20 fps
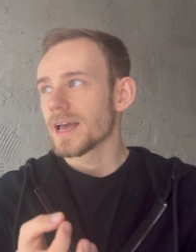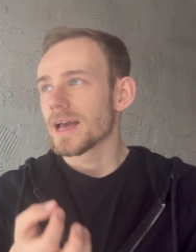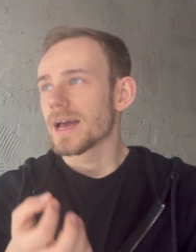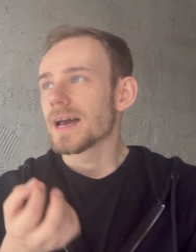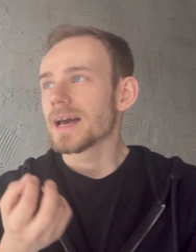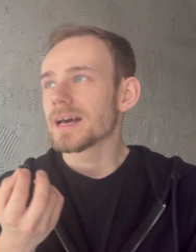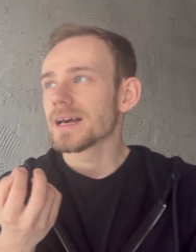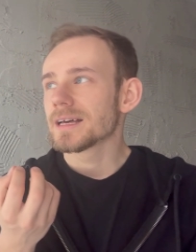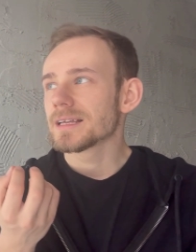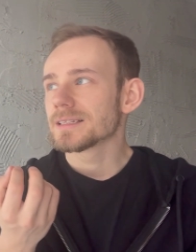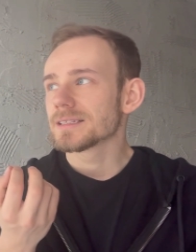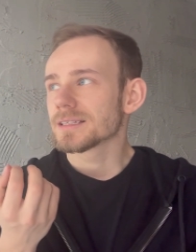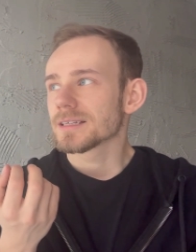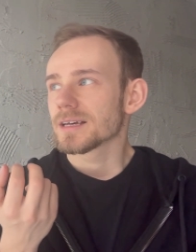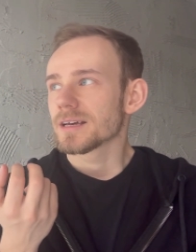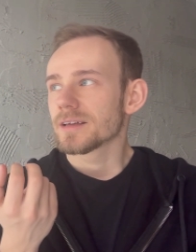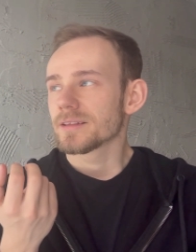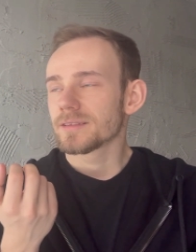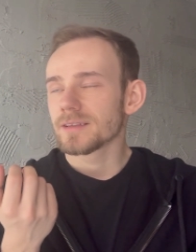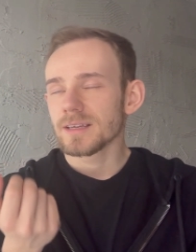and
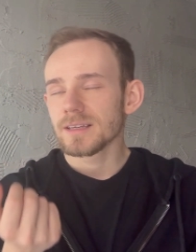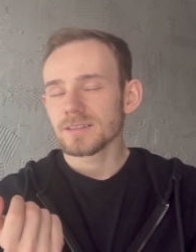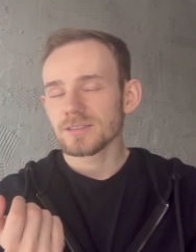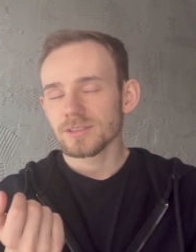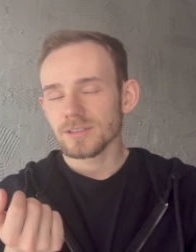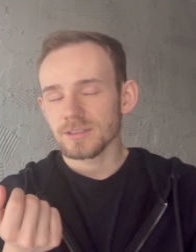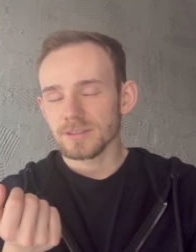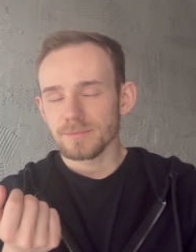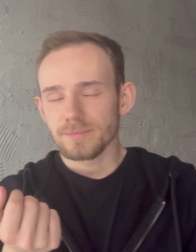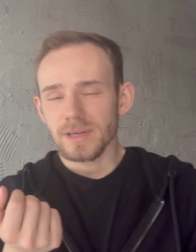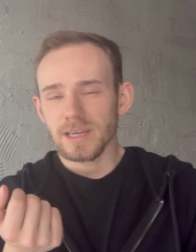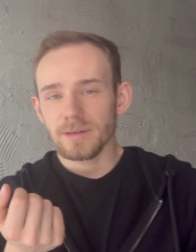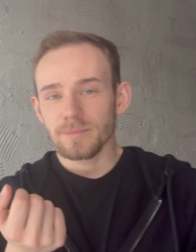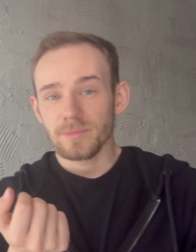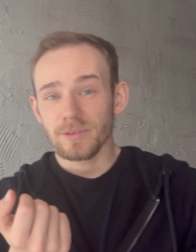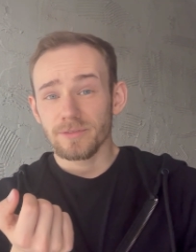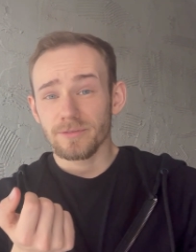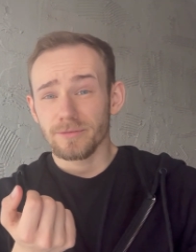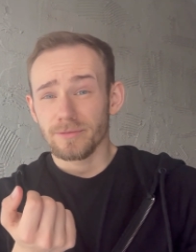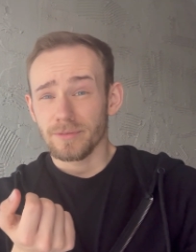these just make
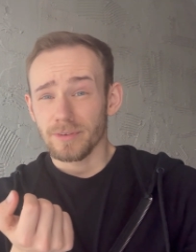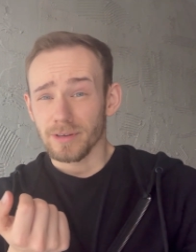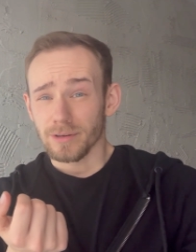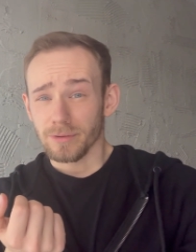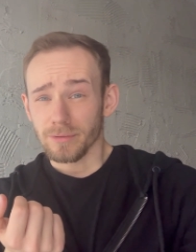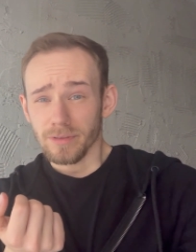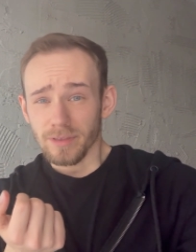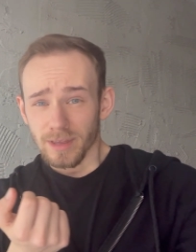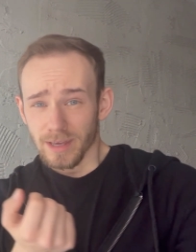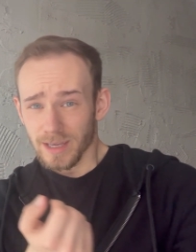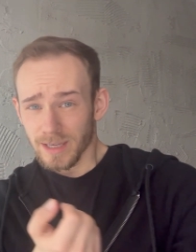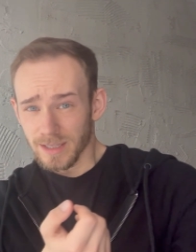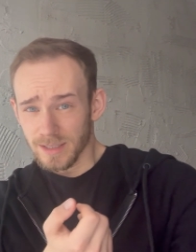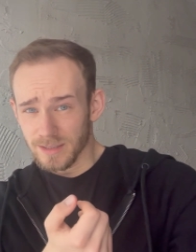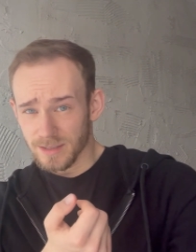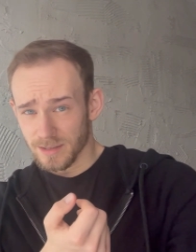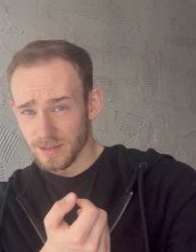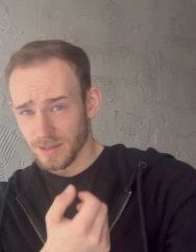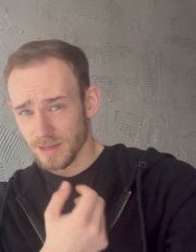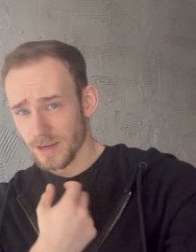me feel
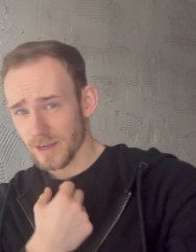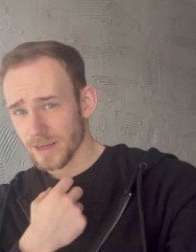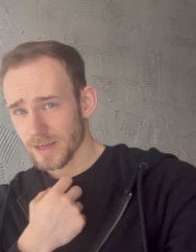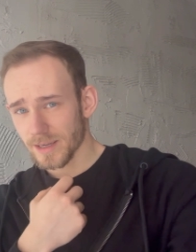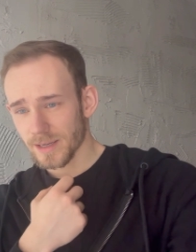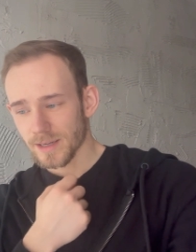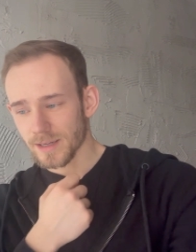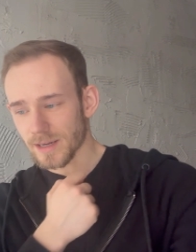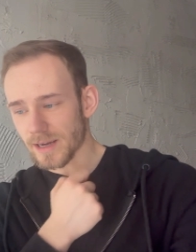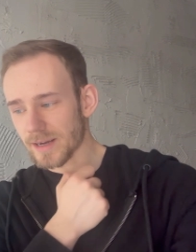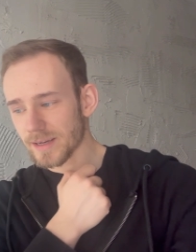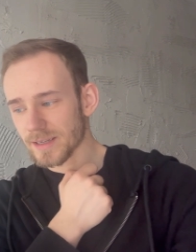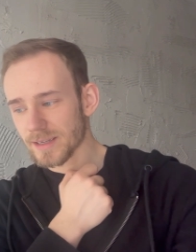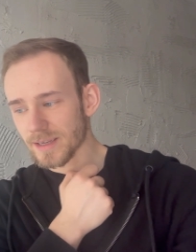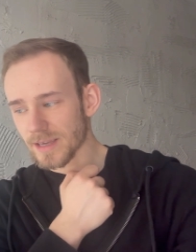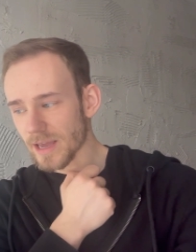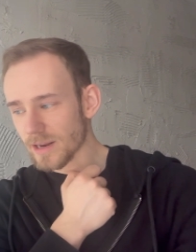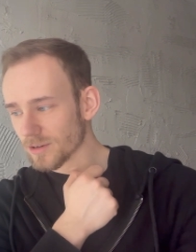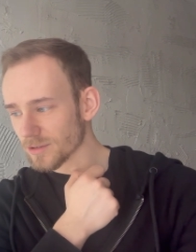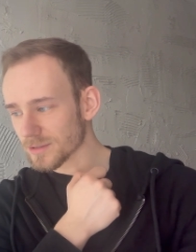things. Like, I
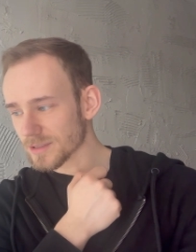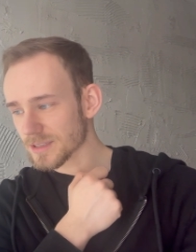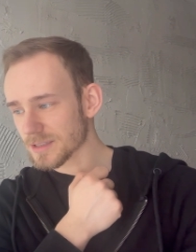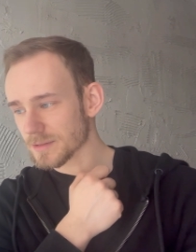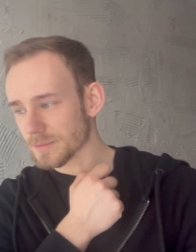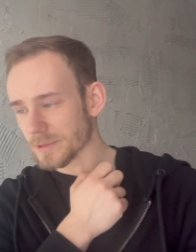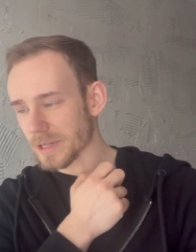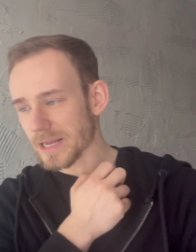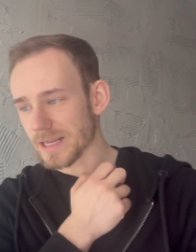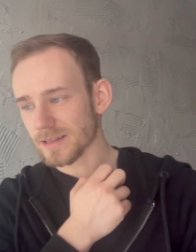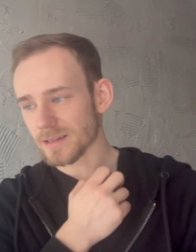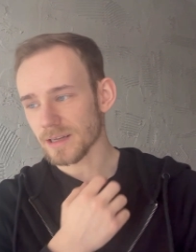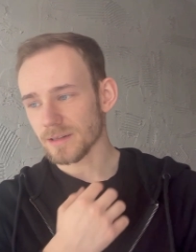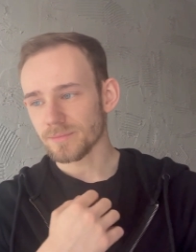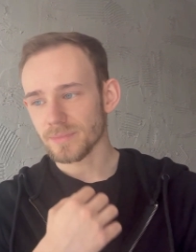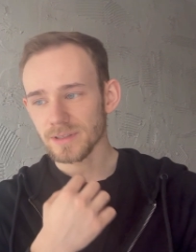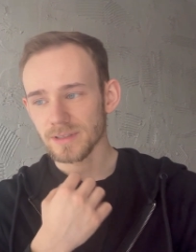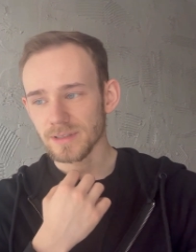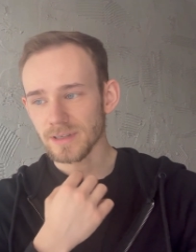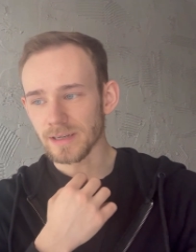cannot explain that,
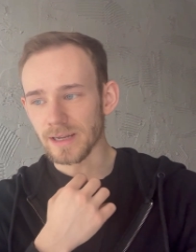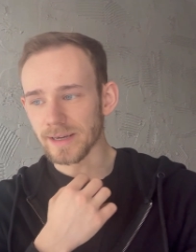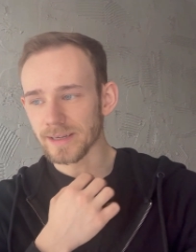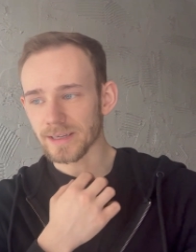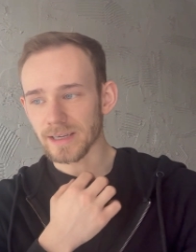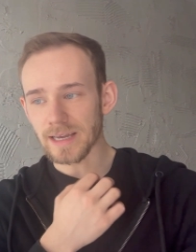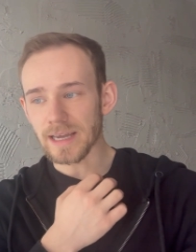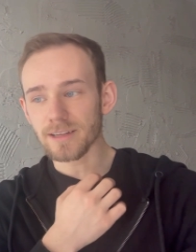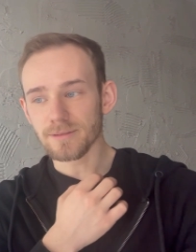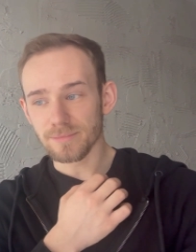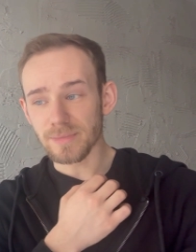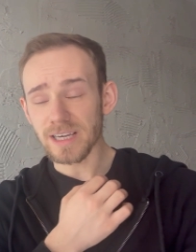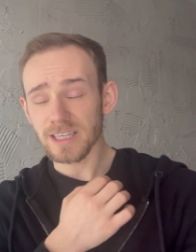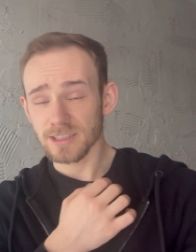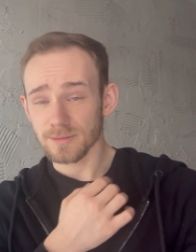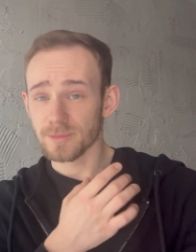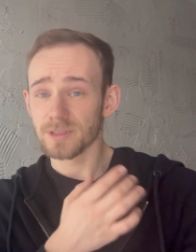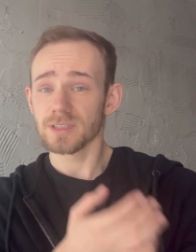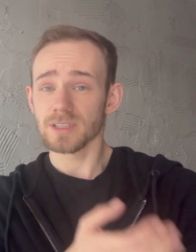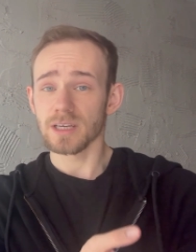but like, it makes
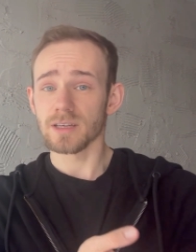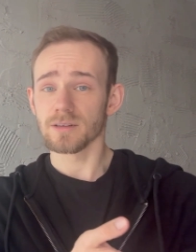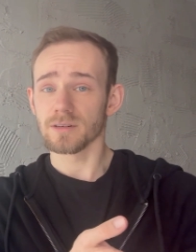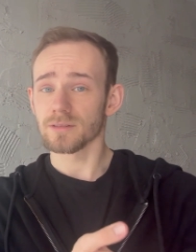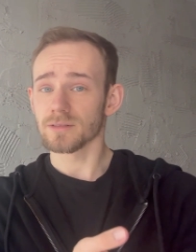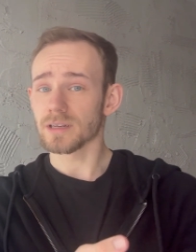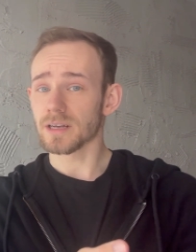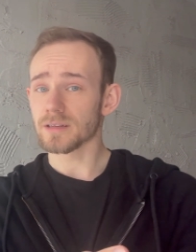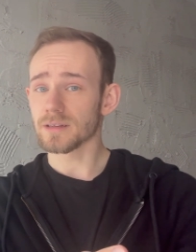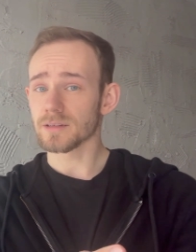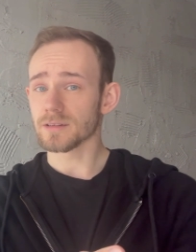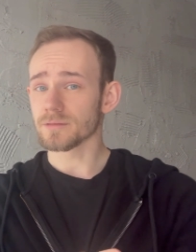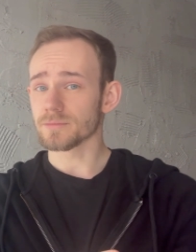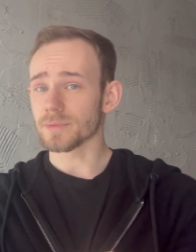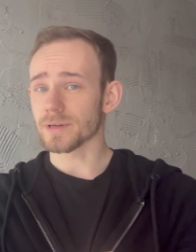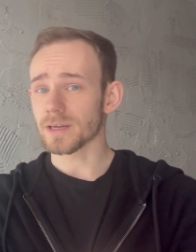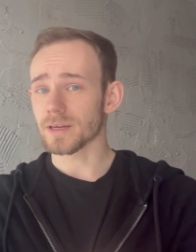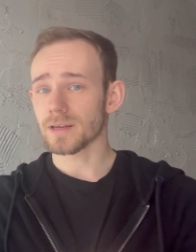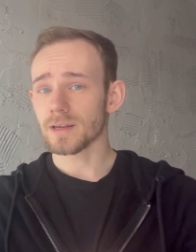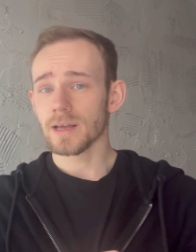me tingle a little
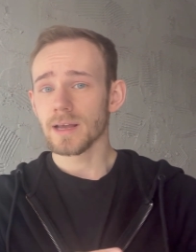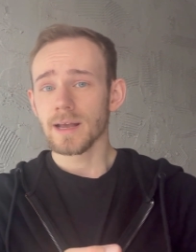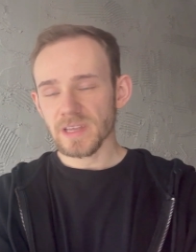bit.